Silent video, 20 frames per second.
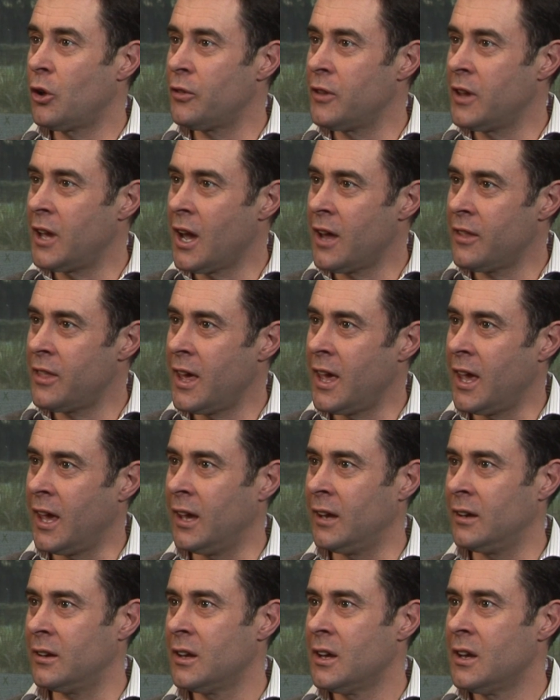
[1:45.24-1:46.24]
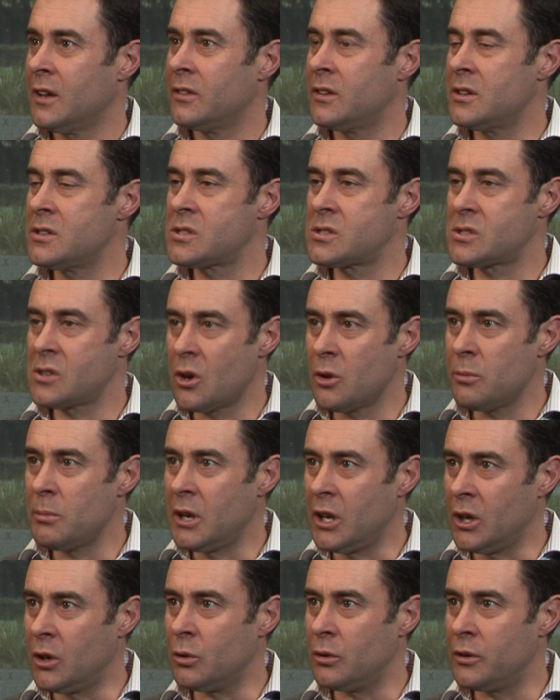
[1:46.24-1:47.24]
on the other hand, there's so
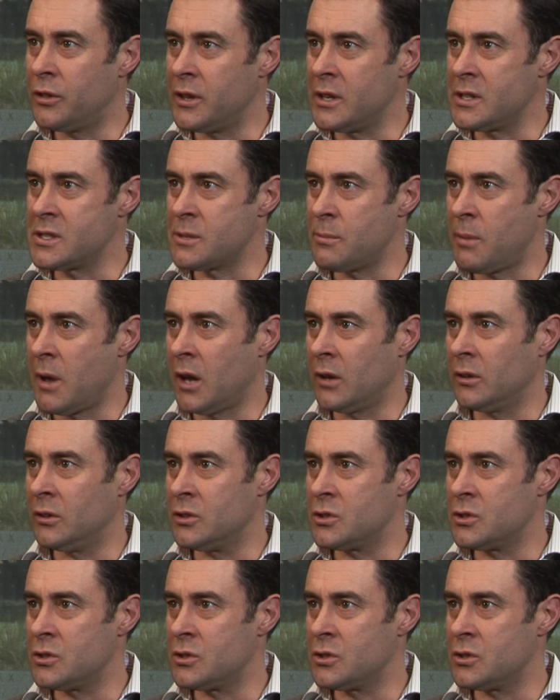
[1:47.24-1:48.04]
many good things about